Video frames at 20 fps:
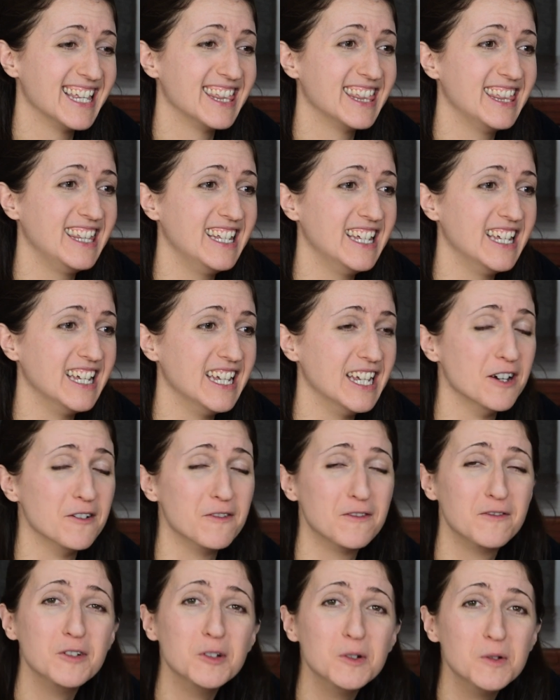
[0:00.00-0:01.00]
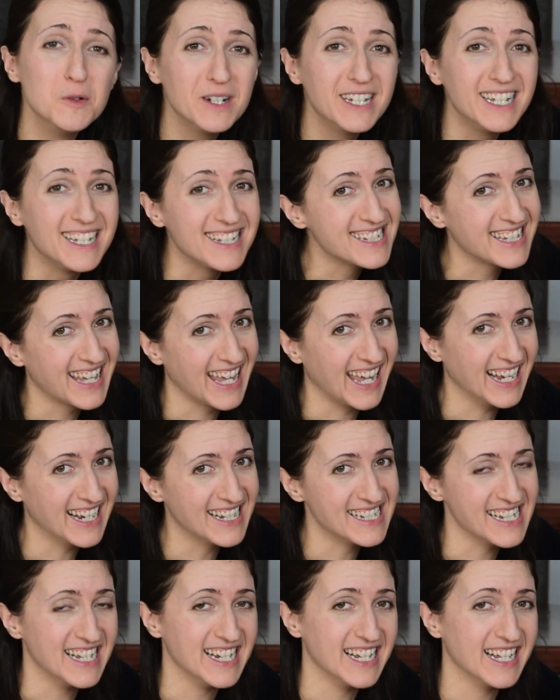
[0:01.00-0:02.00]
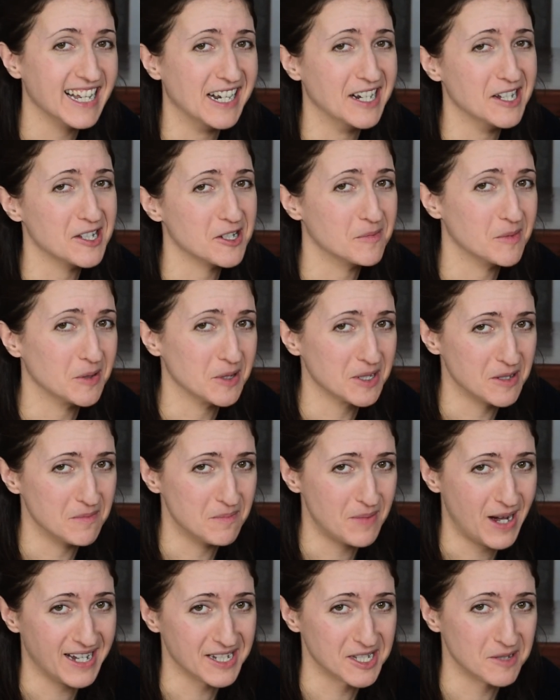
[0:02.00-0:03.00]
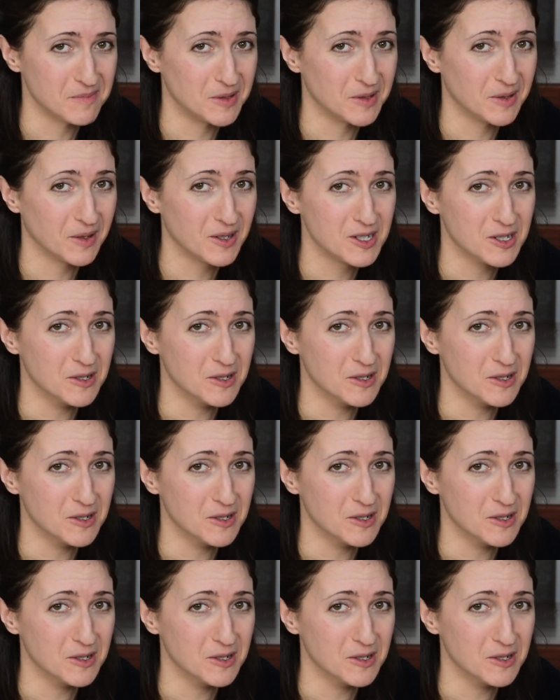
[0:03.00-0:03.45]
the food gets caked in it and it's almost impossible